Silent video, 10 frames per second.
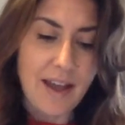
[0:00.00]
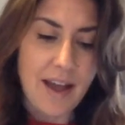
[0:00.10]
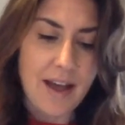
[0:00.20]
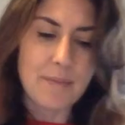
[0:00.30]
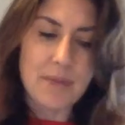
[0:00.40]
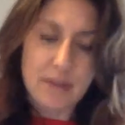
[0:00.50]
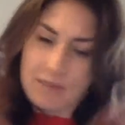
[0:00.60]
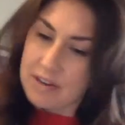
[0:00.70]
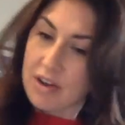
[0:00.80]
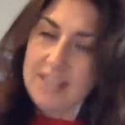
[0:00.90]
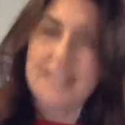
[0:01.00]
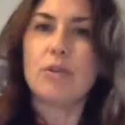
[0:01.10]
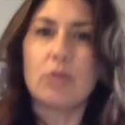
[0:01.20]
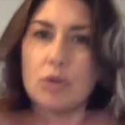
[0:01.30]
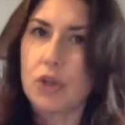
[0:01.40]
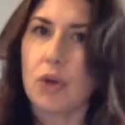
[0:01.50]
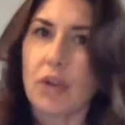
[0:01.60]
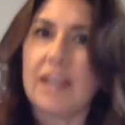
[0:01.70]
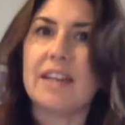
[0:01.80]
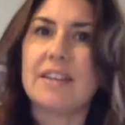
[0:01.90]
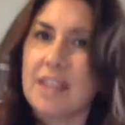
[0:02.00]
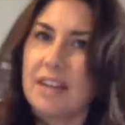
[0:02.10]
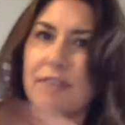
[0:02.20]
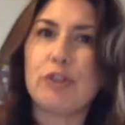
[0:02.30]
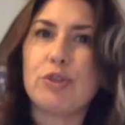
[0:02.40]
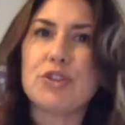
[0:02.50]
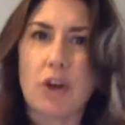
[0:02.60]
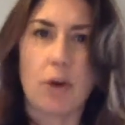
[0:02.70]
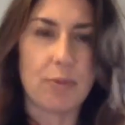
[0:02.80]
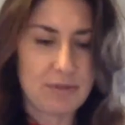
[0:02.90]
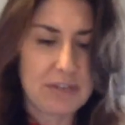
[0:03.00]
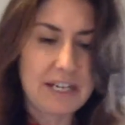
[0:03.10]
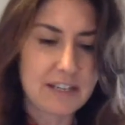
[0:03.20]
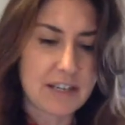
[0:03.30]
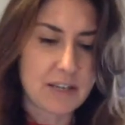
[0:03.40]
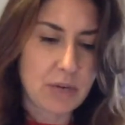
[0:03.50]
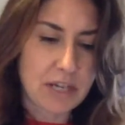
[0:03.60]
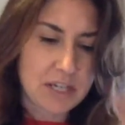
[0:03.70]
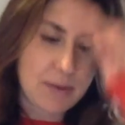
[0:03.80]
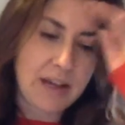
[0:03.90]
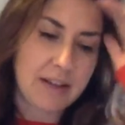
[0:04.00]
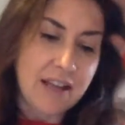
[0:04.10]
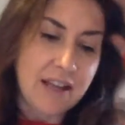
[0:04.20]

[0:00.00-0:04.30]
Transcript: Nice little dunk, it's like a full stop, it really works well.